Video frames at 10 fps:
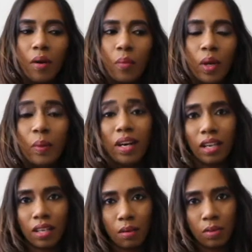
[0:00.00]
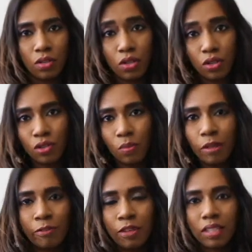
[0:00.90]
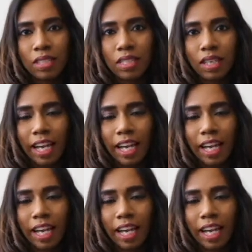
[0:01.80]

Whenever I come into YouTube, the first